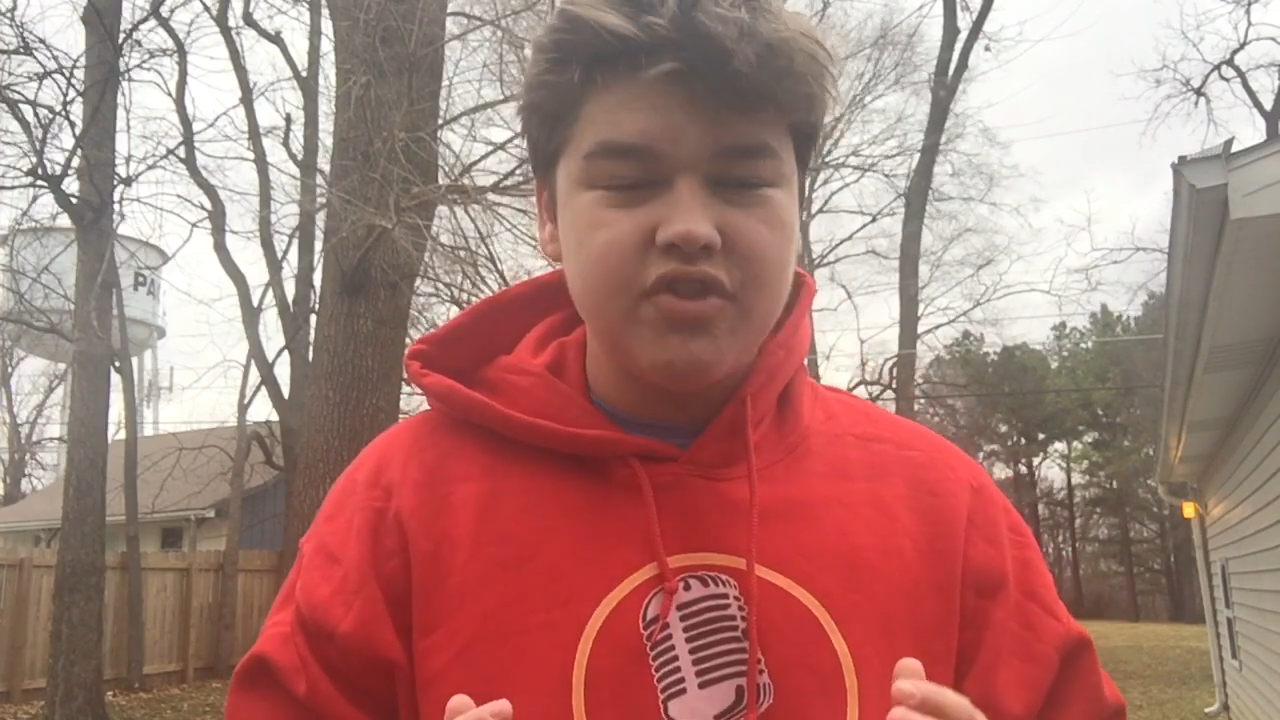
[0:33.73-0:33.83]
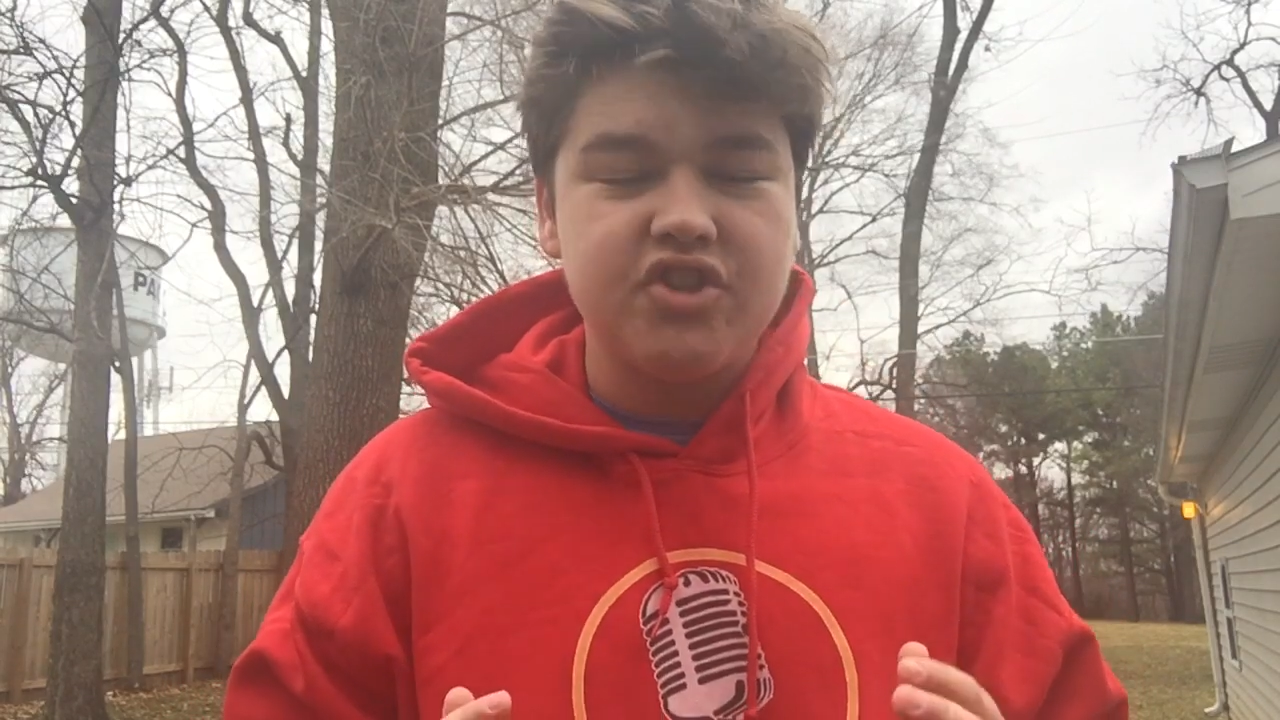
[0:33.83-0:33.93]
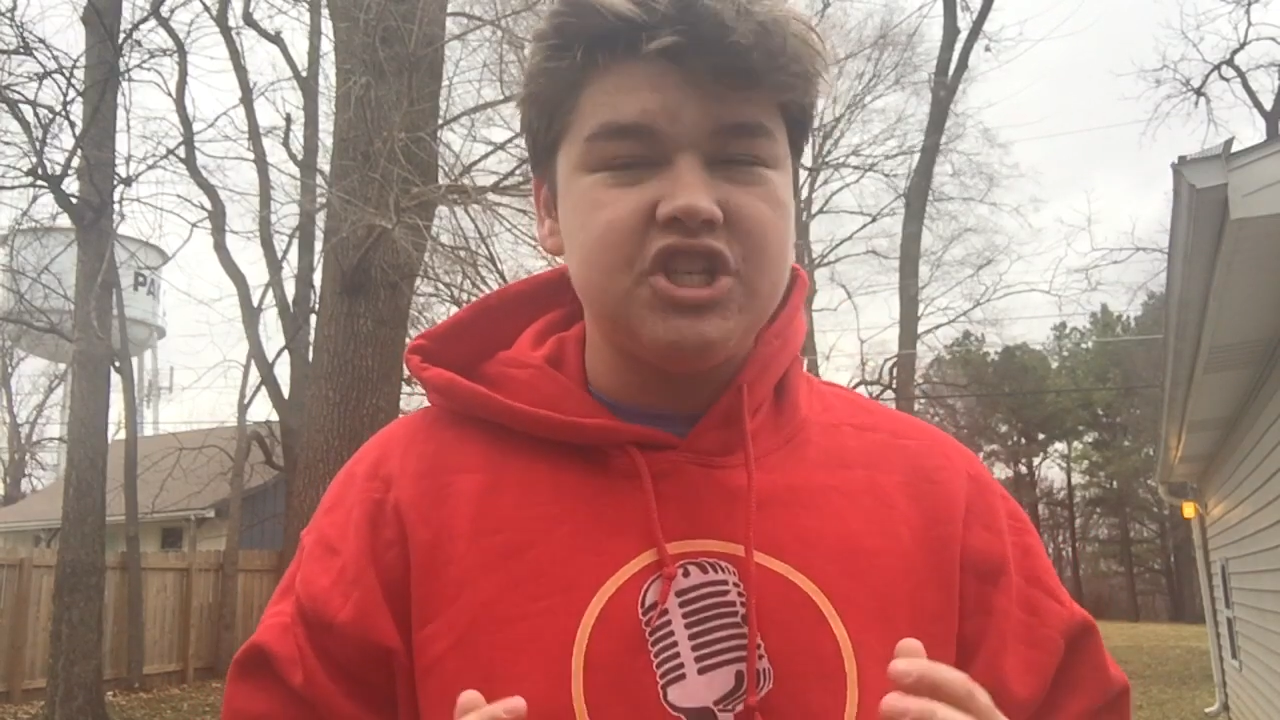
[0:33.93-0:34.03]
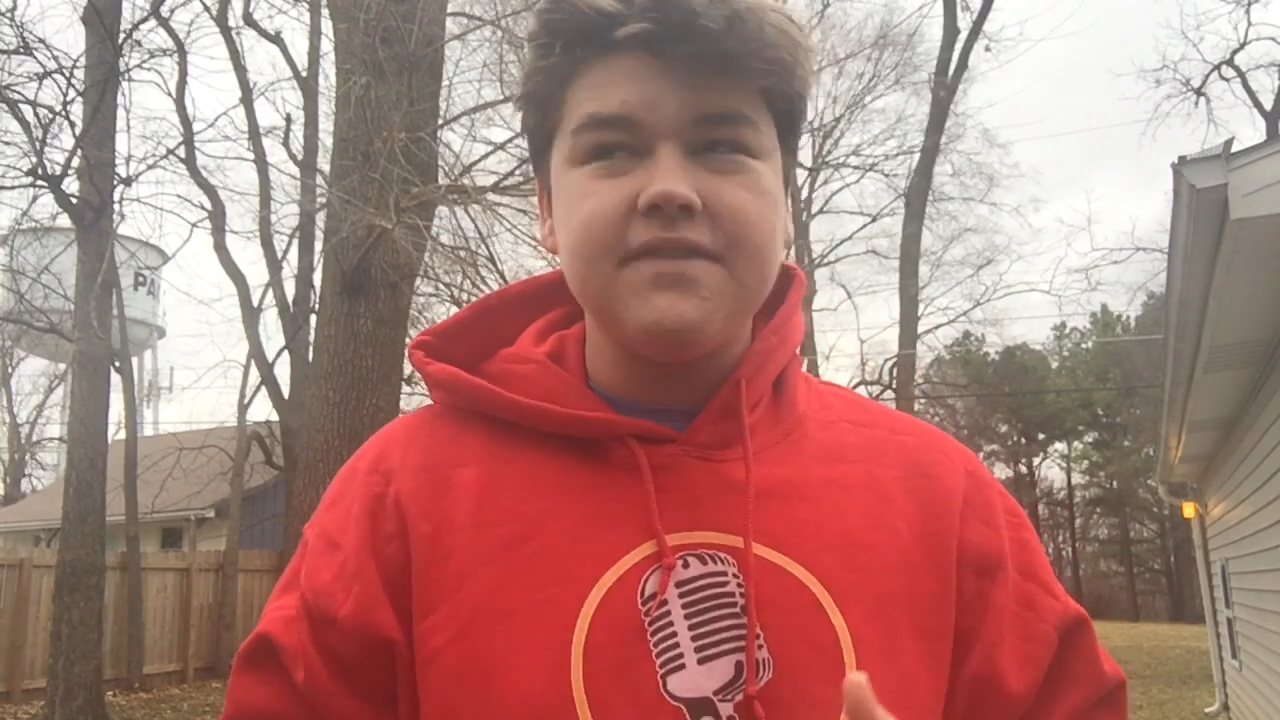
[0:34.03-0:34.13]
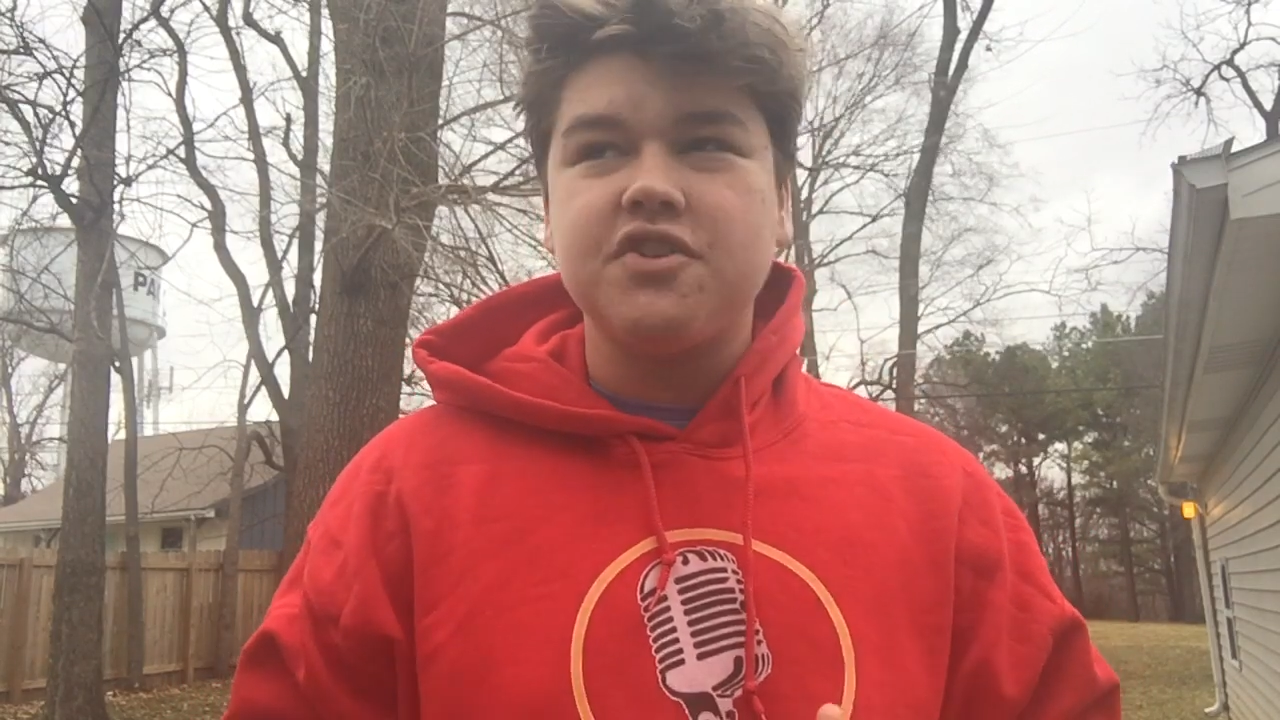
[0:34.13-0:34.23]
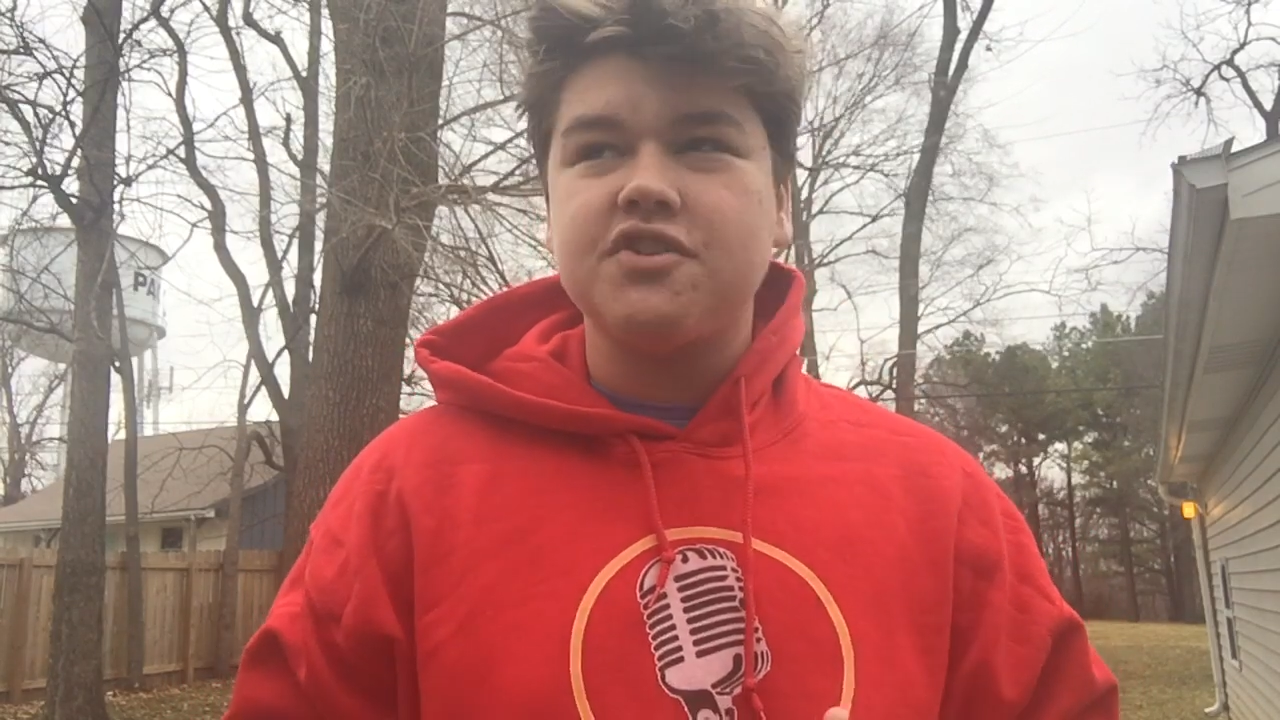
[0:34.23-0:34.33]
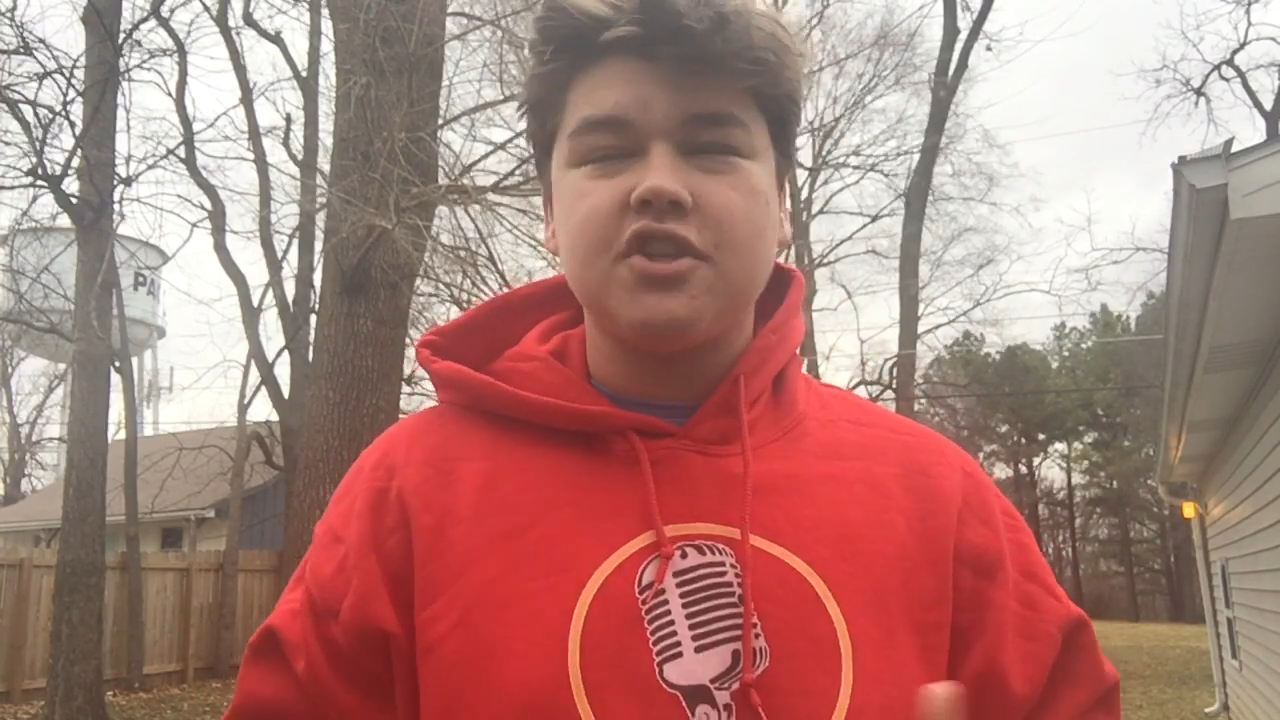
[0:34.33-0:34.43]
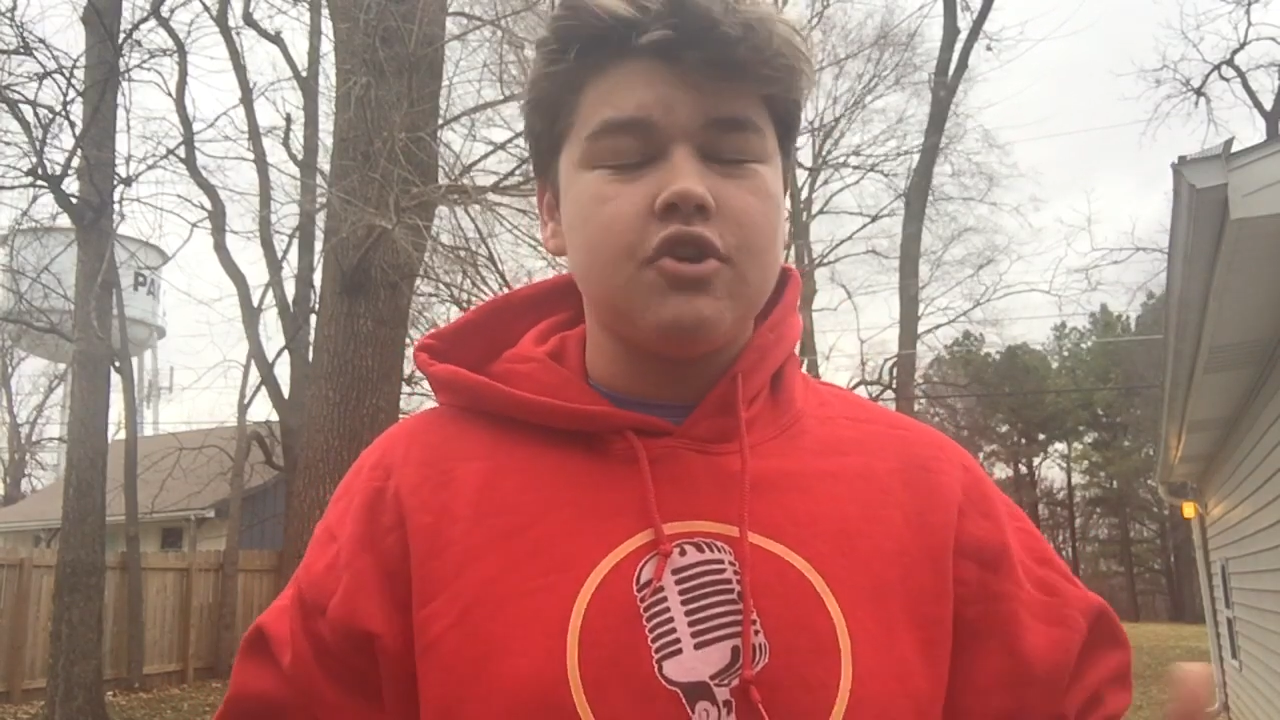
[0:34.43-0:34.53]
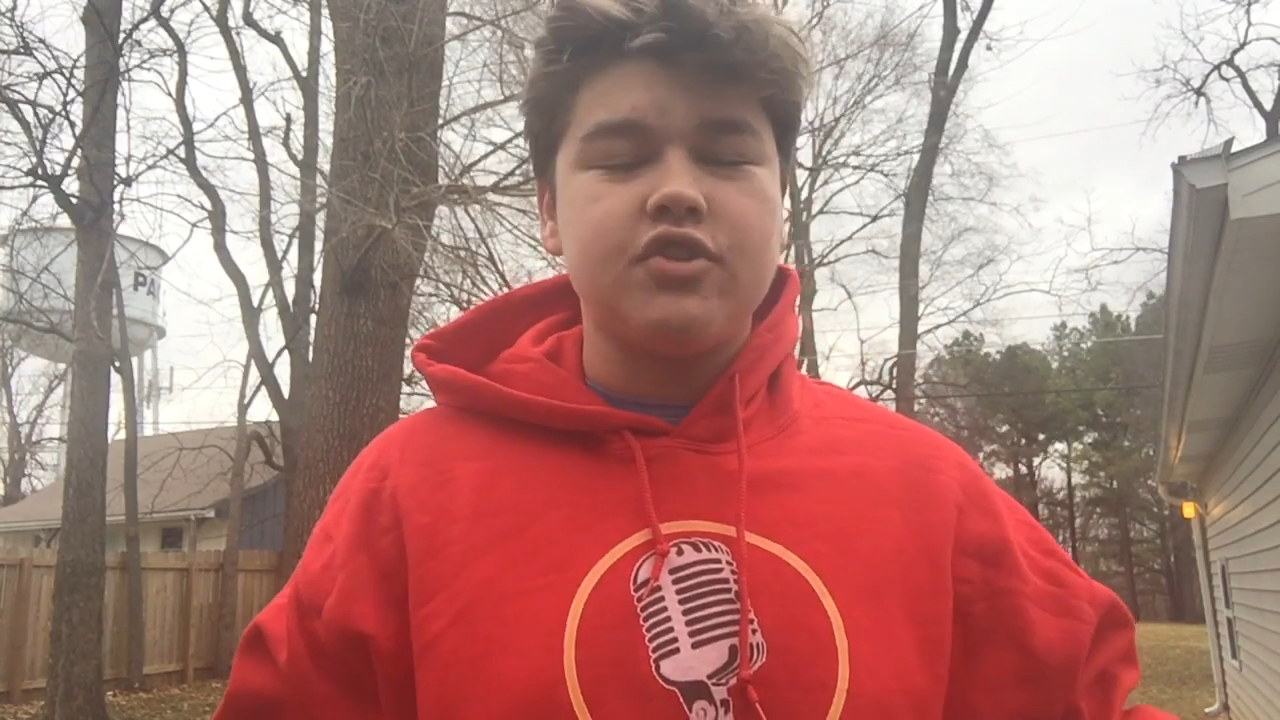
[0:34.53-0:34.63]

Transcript: The Chiefs just secured